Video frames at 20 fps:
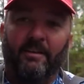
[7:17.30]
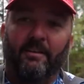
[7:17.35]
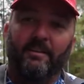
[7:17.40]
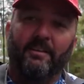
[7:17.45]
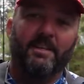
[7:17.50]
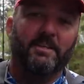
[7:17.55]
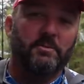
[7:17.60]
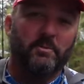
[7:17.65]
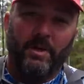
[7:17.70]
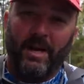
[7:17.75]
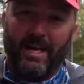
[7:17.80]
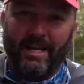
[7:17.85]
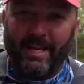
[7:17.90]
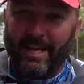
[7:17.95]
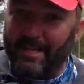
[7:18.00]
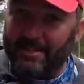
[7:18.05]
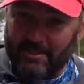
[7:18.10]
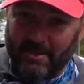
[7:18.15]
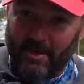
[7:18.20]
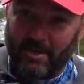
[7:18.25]
This one I
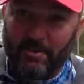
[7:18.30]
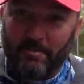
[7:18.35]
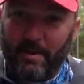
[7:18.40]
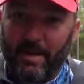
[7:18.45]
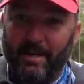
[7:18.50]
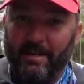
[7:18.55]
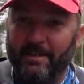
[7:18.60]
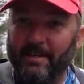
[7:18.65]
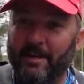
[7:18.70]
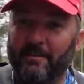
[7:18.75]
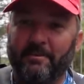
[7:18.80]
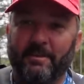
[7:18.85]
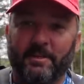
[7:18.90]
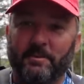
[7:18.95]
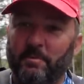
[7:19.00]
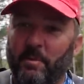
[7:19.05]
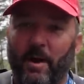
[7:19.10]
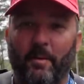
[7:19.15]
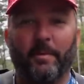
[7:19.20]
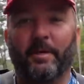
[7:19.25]
can't talk about enough and
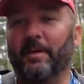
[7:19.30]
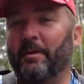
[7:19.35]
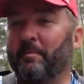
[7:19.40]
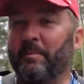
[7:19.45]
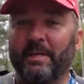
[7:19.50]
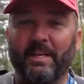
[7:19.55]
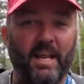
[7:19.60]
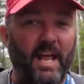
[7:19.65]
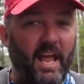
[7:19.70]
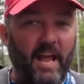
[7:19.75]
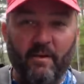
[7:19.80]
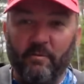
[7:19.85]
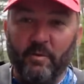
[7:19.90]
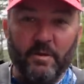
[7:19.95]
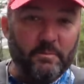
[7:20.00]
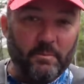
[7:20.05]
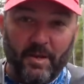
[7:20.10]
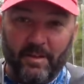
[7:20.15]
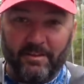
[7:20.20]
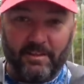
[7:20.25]
it's probably going to be in
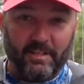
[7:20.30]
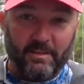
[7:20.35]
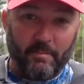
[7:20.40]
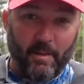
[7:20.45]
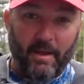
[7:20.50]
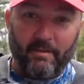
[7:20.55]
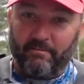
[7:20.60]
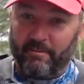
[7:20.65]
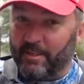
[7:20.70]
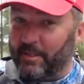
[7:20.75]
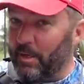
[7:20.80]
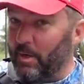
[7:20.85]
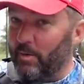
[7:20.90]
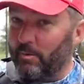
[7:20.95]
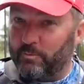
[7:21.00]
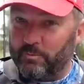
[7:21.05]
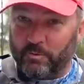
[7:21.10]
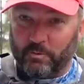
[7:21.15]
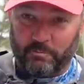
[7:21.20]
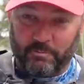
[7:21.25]
every monthly bait
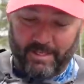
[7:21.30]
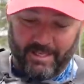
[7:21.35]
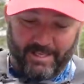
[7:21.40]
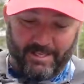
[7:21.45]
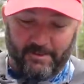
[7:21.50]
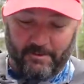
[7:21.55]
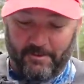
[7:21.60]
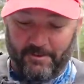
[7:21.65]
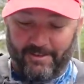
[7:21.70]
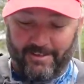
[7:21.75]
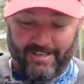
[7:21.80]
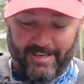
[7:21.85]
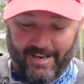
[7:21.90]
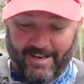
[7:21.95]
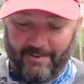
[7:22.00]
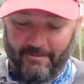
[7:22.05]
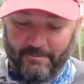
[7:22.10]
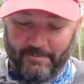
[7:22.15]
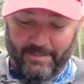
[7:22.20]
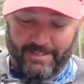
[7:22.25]
video from here on
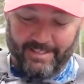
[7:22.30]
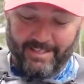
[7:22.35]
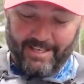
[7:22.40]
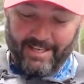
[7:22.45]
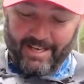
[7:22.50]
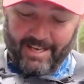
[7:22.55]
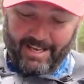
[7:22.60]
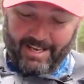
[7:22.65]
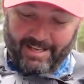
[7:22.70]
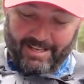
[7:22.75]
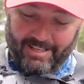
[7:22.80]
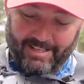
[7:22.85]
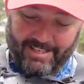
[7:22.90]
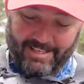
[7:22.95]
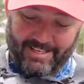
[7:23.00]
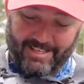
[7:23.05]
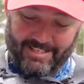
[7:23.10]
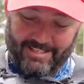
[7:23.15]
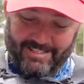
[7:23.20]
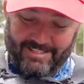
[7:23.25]
out but
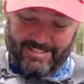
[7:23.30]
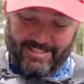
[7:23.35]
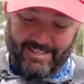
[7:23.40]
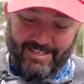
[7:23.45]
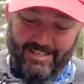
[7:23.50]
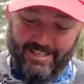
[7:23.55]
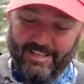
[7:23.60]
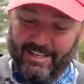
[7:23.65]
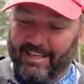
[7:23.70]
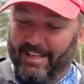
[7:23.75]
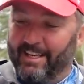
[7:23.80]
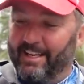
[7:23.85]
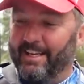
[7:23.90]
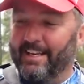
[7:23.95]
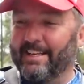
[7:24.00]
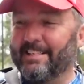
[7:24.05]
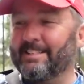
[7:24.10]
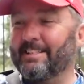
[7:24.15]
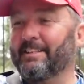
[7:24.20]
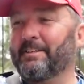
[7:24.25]
it is uh,
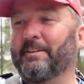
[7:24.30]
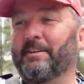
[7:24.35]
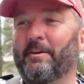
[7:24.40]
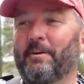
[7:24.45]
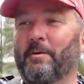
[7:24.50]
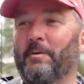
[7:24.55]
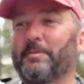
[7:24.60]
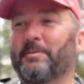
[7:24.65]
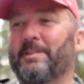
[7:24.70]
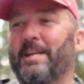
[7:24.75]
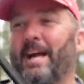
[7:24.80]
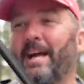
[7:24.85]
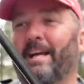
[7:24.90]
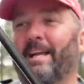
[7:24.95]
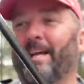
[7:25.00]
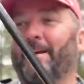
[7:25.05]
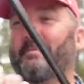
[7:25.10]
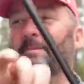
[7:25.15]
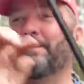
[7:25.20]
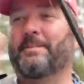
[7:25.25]
is a good old
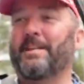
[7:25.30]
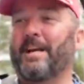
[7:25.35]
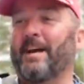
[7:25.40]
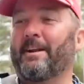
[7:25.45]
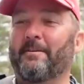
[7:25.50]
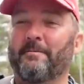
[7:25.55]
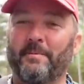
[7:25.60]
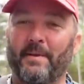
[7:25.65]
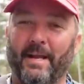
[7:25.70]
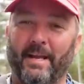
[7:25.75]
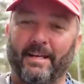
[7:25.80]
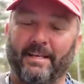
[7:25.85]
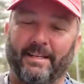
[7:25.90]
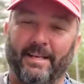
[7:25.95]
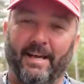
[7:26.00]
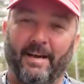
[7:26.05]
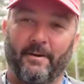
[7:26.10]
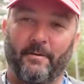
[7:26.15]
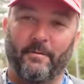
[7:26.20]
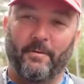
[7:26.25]
jackhammer chatterbait.
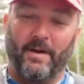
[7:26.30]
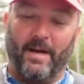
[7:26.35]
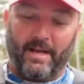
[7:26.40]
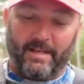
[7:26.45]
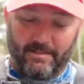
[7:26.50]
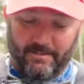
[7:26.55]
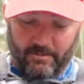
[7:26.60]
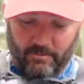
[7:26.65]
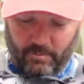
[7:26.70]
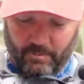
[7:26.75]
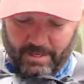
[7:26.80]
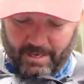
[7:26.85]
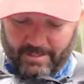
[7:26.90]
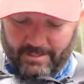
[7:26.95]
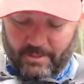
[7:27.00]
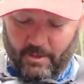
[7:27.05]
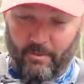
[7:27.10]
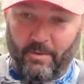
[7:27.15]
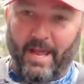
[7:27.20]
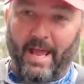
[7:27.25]
Now, I, one I
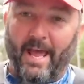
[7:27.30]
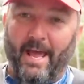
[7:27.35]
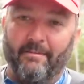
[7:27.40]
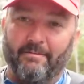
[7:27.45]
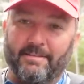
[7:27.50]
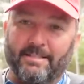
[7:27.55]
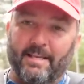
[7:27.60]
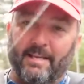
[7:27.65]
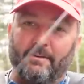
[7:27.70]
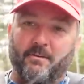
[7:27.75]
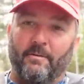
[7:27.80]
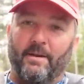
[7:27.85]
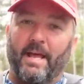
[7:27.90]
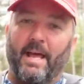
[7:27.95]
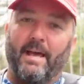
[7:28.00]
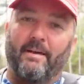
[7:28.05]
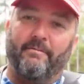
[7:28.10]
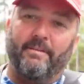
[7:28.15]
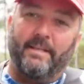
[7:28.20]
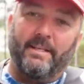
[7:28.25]
don't have is I don't
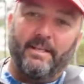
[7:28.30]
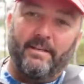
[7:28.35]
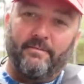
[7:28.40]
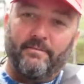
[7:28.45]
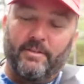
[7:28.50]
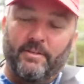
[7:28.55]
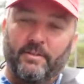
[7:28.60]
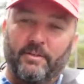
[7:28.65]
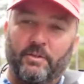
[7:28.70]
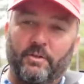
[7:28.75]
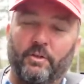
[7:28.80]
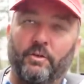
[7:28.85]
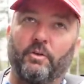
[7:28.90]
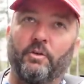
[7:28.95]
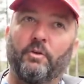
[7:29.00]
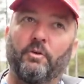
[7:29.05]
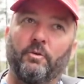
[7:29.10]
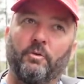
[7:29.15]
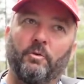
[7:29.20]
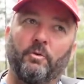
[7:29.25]
have any of the, the
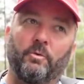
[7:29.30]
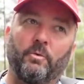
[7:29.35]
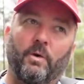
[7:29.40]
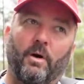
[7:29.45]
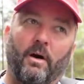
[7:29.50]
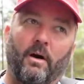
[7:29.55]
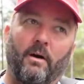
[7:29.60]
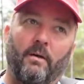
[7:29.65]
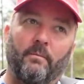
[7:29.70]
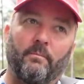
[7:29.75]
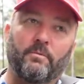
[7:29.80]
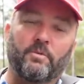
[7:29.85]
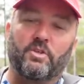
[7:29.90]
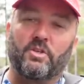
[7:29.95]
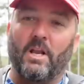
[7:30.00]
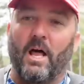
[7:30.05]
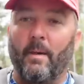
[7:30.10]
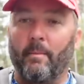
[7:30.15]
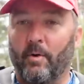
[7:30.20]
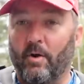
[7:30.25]
new um,
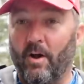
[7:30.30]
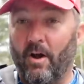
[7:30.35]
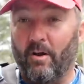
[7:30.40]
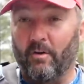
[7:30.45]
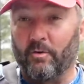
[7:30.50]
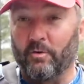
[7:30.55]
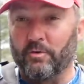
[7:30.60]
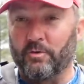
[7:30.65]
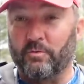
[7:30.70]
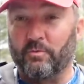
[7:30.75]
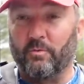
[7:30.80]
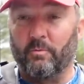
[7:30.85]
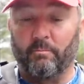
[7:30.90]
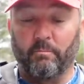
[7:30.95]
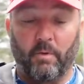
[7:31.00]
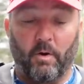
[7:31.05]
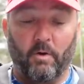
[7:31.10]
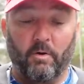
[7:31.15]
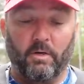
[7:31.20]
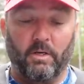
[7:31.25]
Slobberknockers from
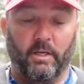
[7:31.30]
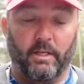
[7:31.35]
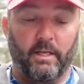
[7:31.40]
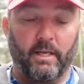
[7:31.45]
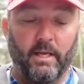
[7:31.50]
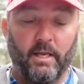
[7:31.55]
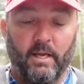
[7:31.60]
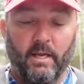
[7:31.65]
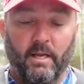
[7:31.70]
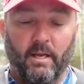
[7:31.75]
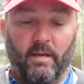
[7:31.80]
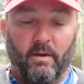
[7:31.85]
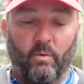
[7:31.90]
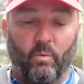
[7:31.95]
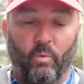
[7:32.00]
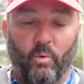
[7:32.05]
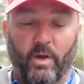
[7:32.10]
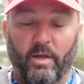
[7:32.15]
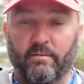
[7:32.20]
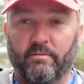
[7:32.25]
Berkley
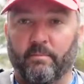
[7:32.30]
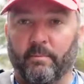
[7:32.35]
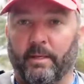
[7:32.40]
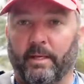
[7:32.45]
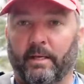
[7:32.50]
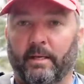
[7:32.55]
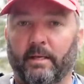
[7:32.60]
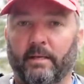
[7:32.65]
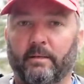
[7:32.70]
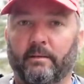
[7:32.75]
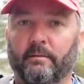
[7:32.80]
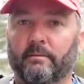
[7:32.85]
with me.